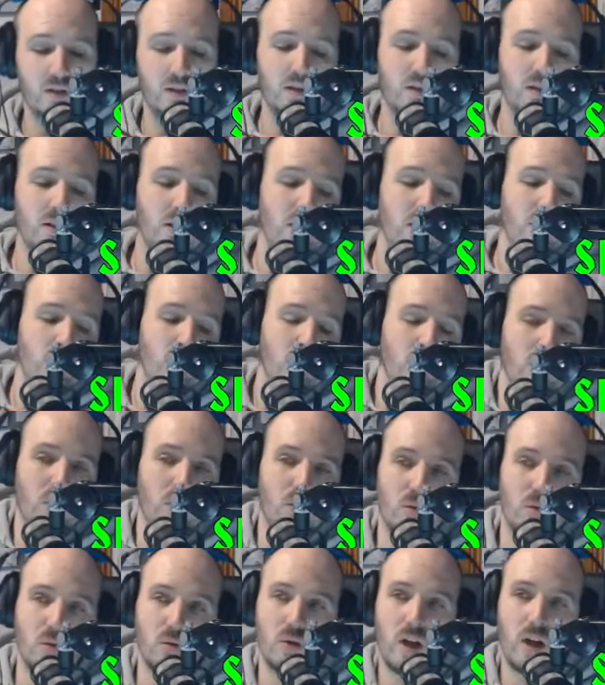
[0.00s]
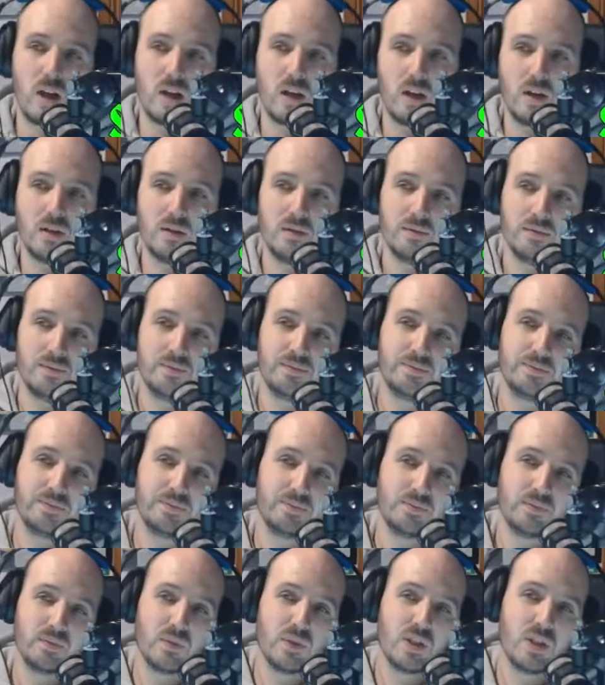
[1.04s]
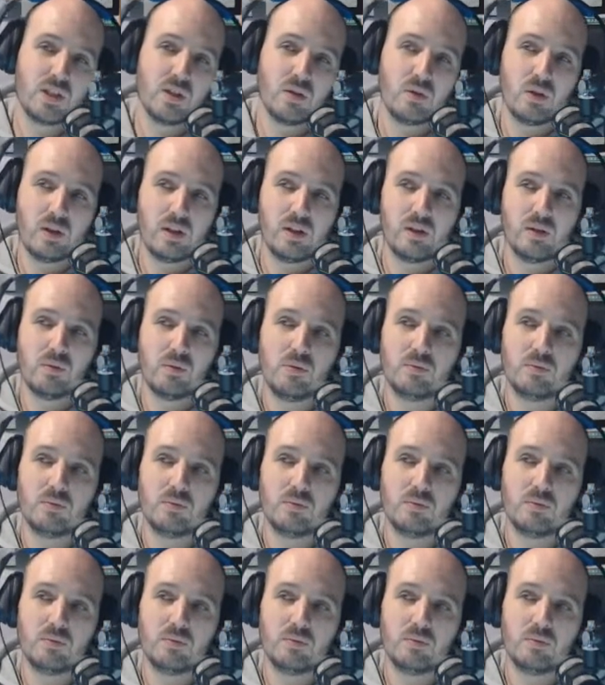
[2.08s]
They look cracking. So they do.